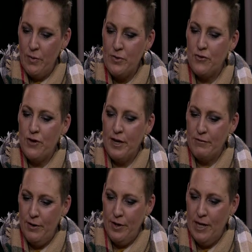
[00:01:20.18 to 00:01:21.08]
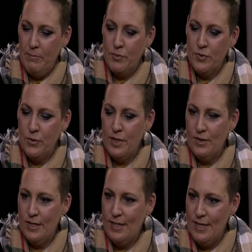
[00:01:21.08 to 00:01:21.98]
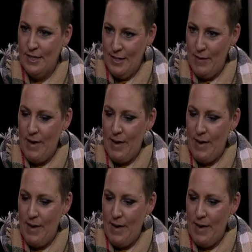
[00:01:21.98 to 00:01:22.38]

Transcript: always drank growing up was always right. a, a tea